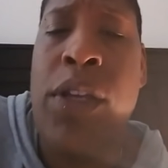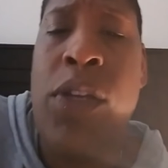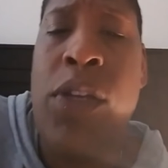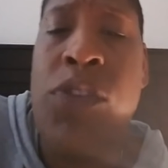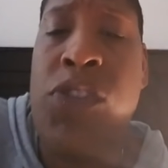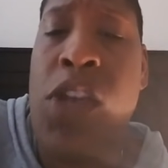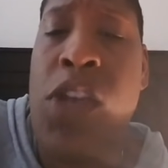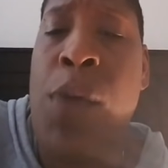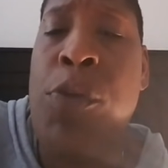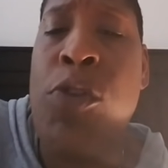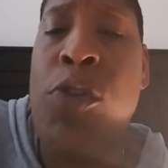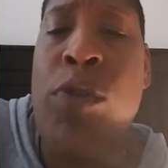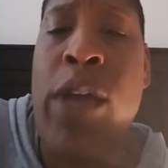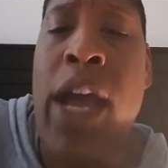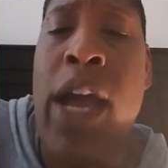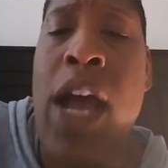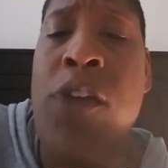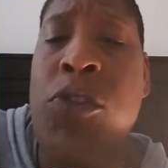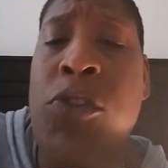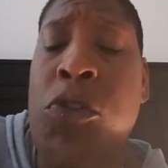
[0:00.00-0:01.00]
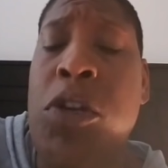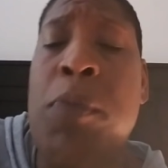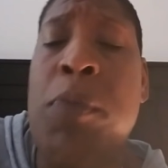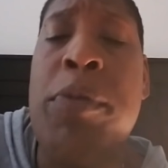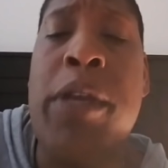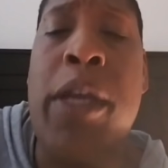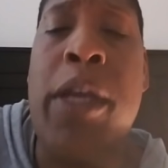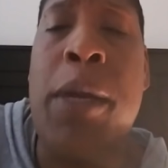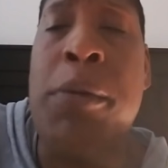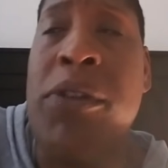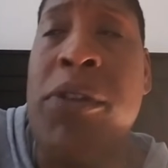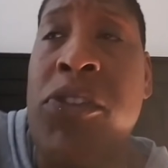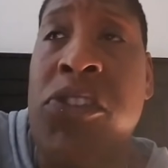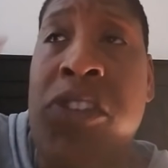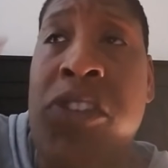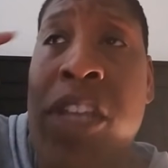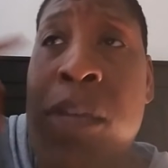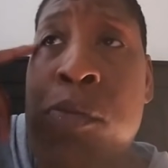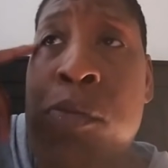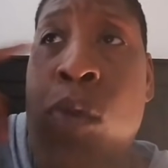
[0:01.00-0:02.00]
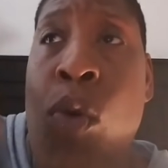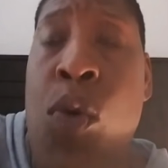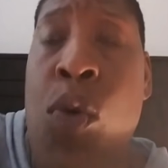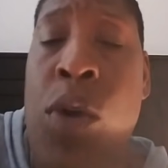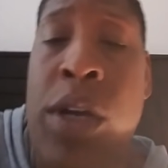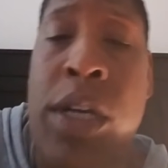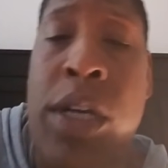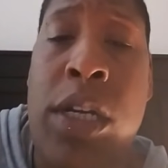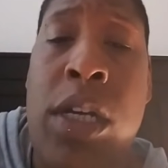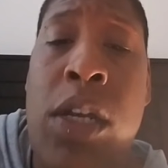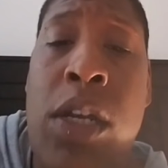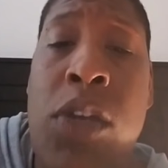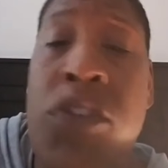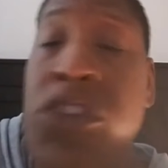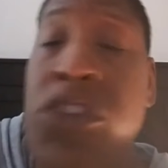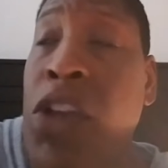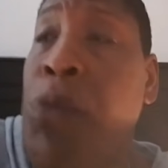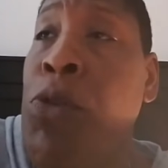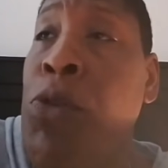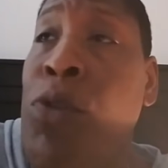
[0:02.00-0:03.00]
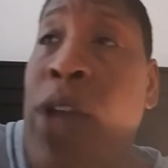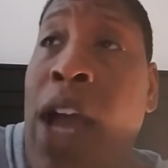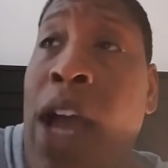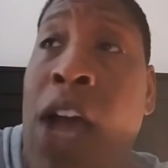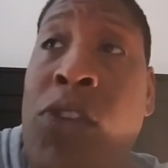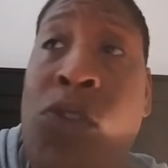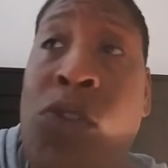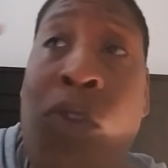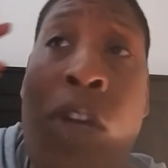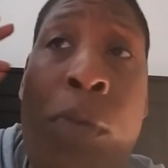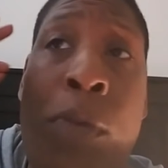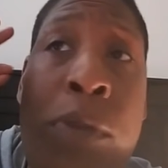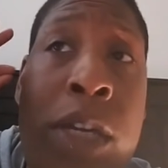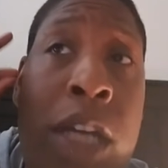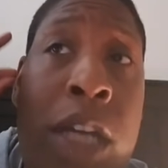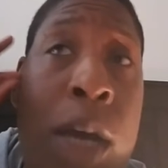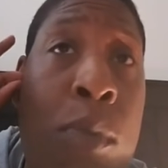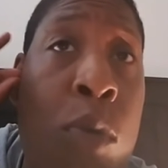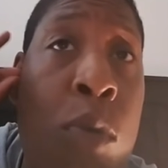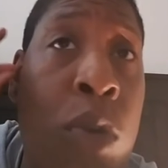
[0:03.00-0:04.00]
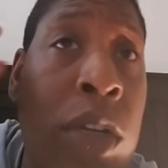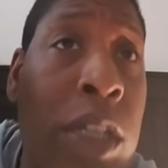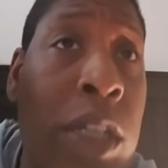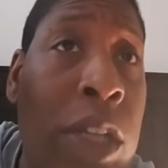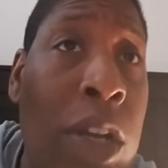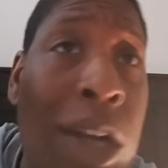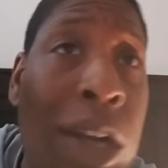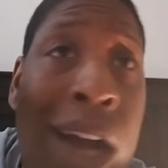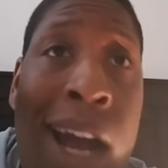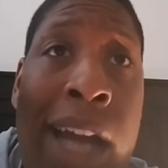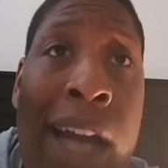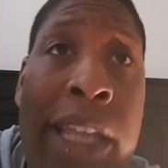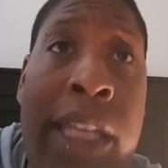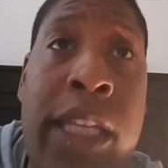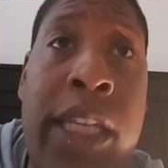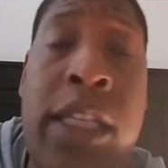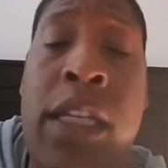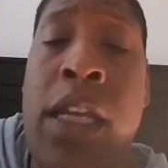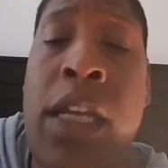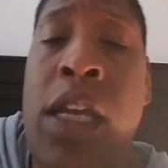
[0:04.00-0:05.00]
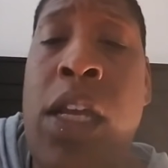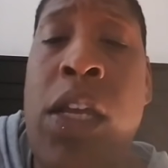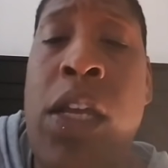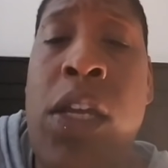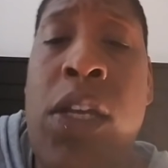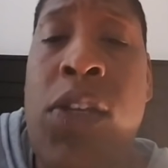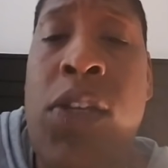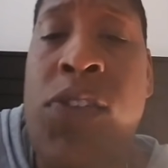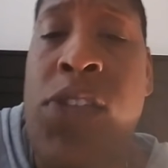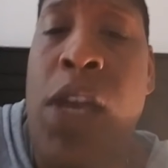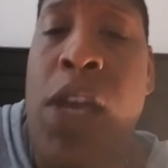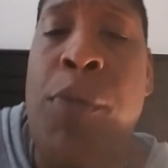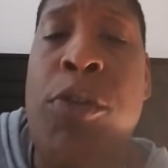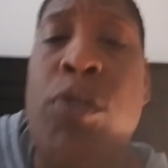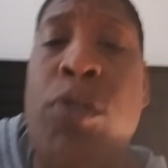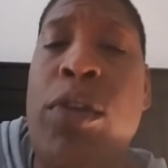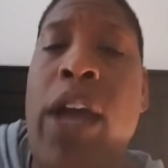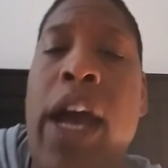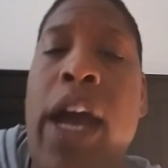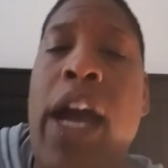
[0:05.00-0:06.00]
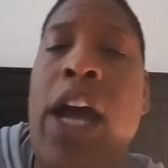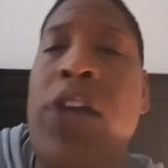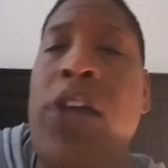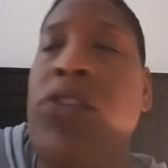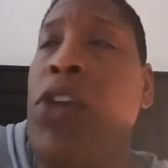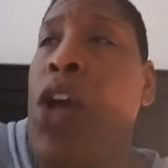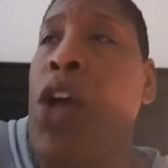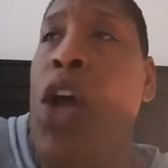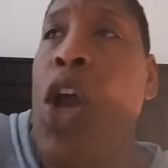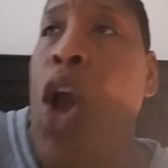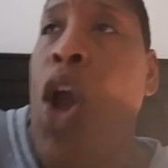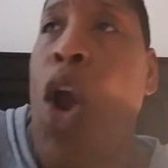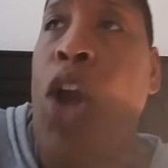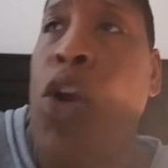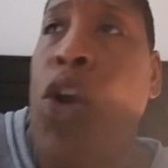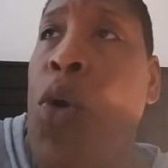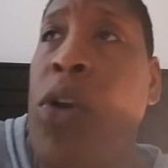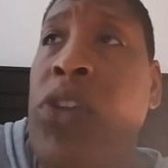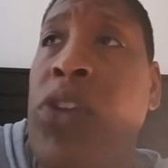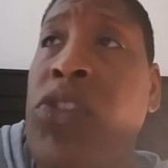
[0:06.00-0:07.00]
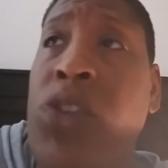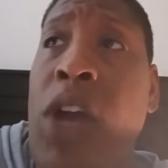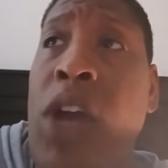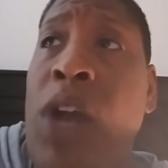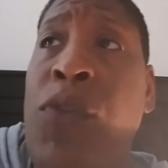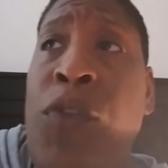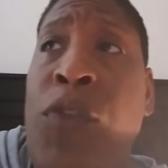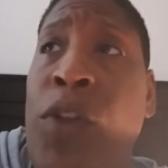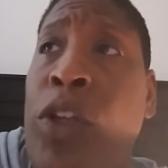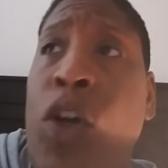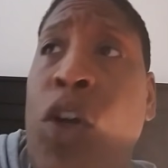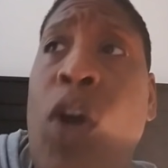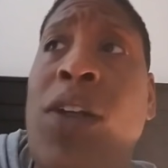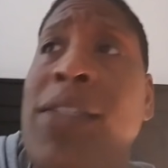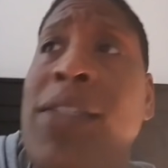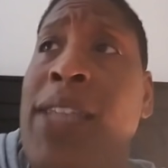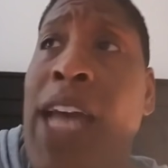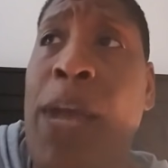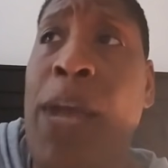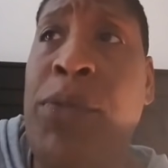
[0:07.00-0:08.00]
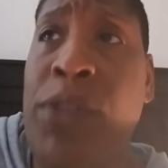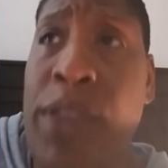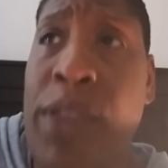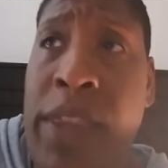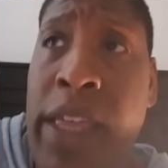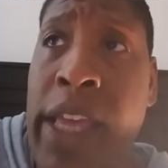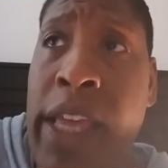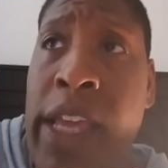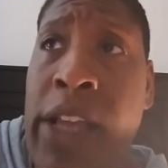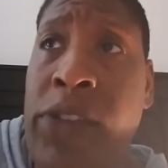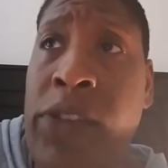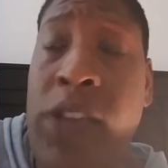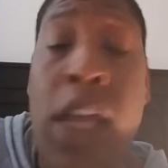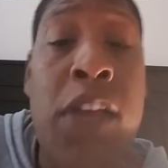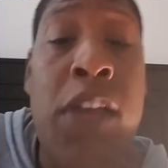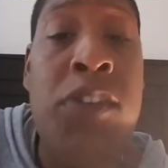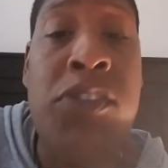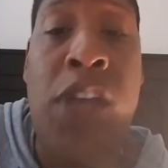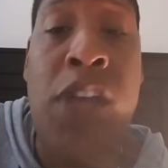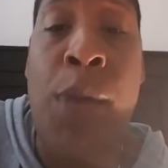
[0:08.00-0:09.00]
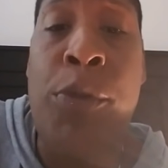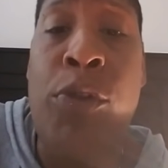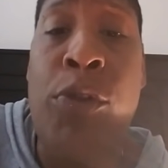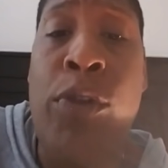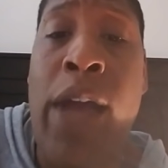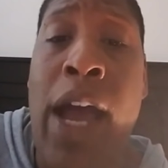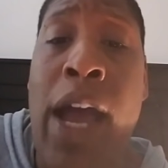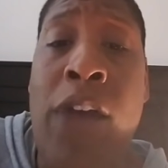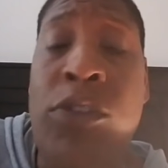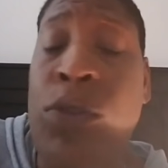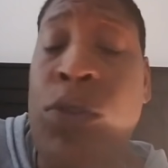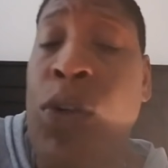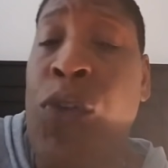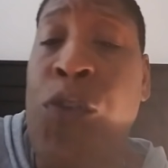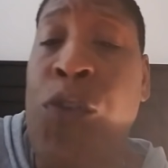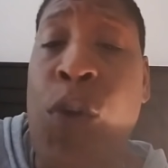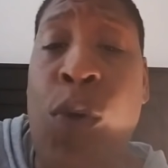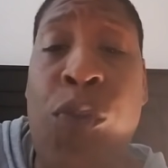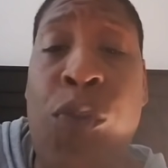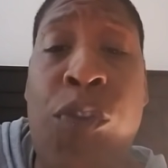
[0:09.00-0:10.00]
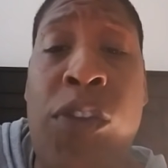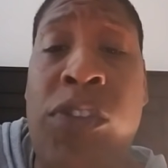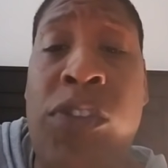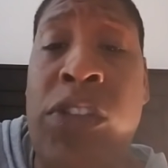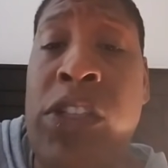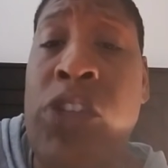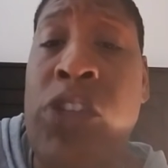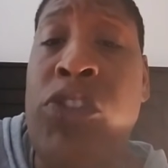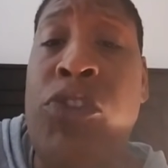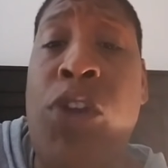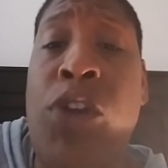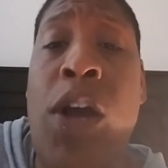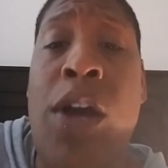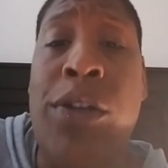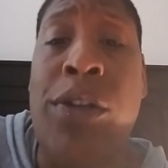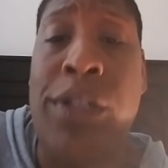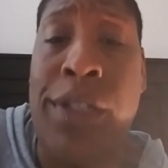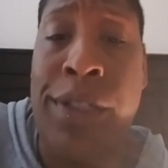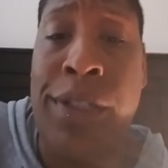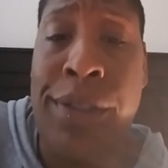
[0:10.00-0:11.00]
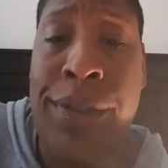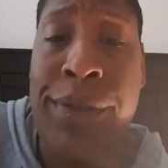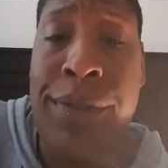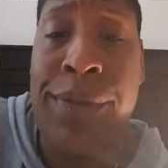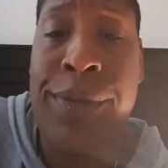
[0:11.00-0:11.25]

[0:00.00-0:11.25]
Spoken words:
Some of you guys are going to be able to see more. Some of you guys are going to become more clairaudient. Some of you guys are going to start feeling all types of things. Some of you guys are going to feel physically stronger.